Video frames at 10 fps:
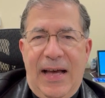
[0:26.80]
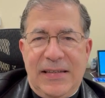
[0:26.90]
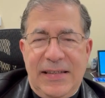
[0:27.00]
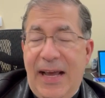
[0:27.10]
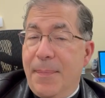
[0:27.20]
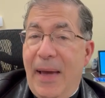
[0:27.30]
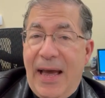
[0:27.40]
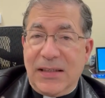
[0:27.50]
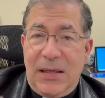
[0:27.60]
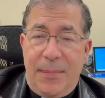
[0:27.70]
Said
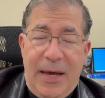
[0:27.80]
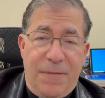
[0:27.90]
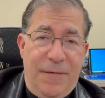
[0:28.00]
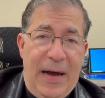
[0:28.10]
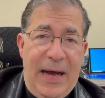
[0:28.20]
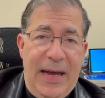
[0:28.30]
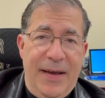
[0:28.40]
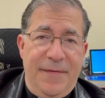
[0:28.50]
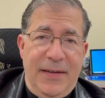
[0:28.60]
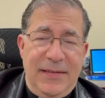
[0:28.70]
mass at about
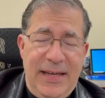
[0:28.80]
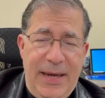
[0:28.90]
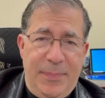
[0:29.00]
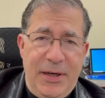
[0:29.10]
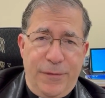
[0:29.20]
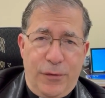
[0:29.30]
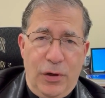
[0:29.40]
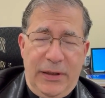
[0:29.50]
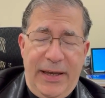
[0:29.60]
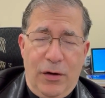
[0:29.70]
5 and taped it for
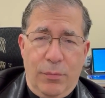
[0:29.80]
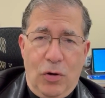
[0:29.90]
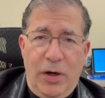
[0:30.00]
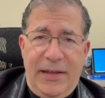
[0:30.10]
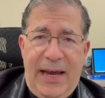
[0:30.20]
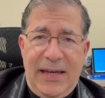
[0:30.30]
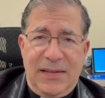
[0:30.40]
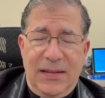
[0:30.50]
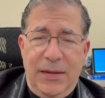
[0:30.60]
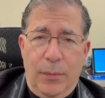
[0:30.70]
a later
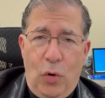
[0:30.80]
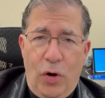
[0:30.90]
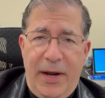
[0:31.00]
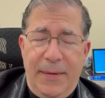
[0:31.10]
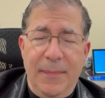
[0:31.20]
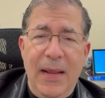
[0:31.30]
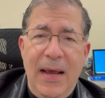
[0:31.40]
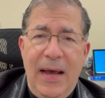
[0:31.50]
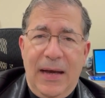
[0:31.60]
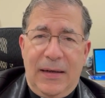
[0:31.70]
broadcast in the morning.
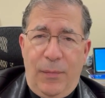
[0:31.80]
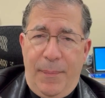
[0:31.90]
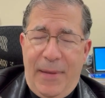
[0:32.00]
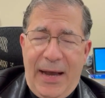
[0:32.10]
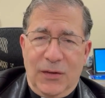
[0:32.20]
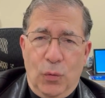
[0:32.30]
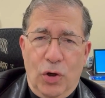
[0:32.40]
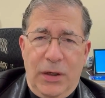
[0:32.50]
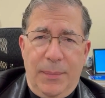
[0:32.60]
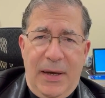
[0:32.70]
Went back to
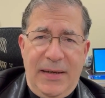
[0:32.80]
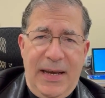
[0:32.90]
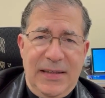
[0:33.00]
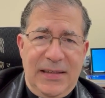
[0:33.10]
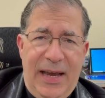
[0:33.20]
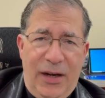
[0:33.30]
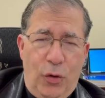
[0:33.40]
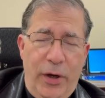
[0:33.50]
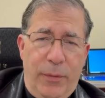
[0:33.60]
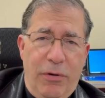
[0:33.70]
work at my desk, had a
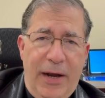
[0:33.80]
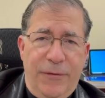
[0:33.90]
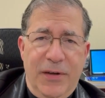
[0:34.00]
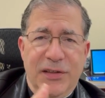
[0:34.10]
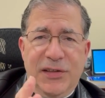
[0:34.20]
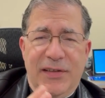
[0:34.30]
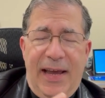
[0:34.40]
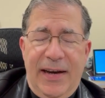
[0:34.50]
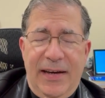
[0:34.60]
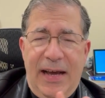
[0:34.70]
quick breakfast,
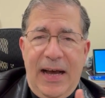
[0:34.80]
and